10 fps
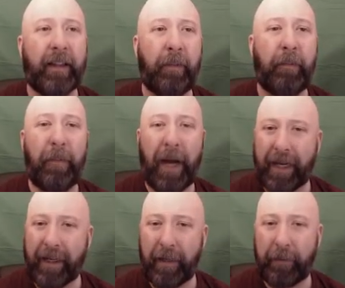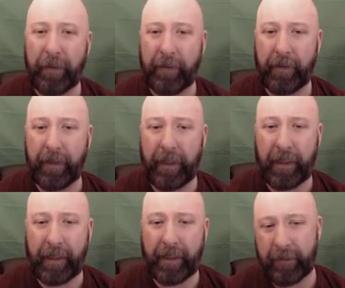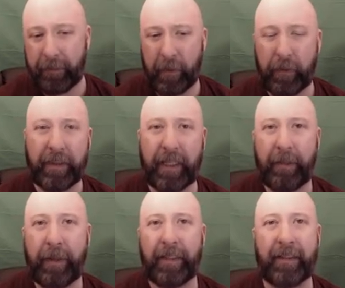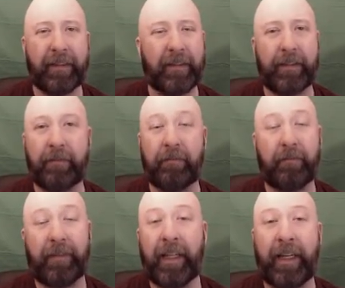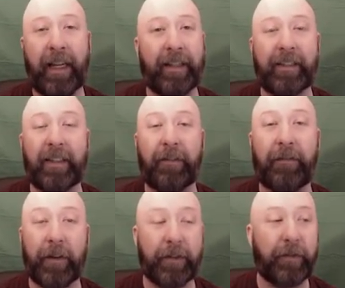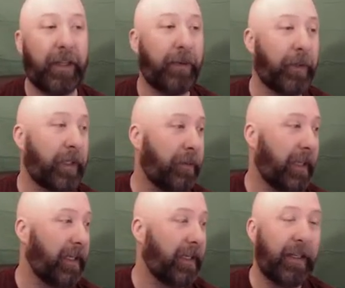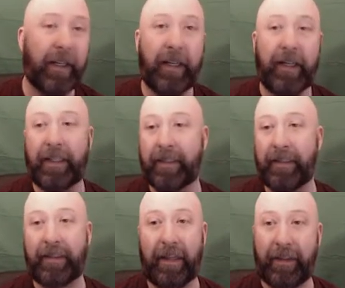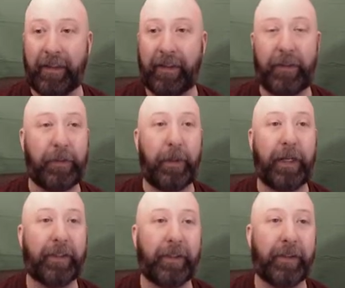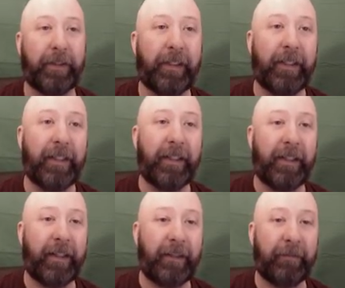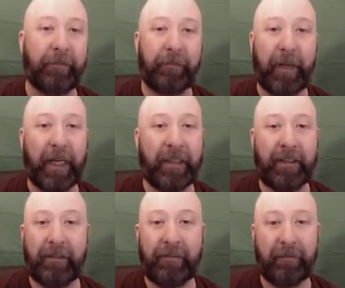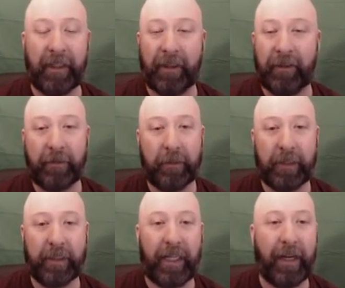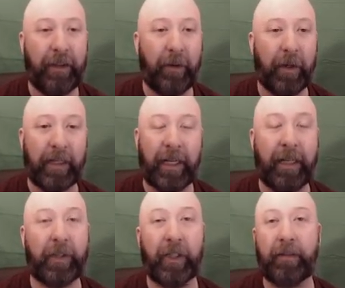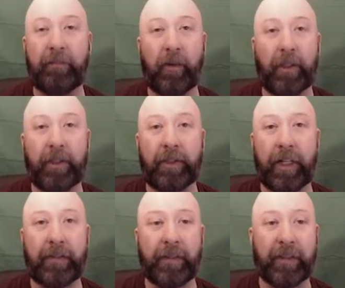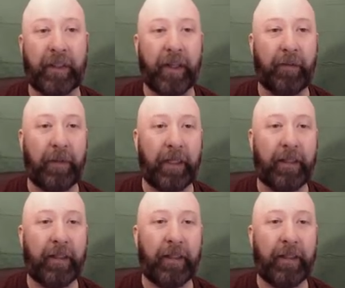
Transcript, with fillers: the backup, but we'll see. I mean, this is, again, this is the first friendly we're going to play. This is nothing too special. You know, we'll see how they work, and I'm sure more transfers are going to come in.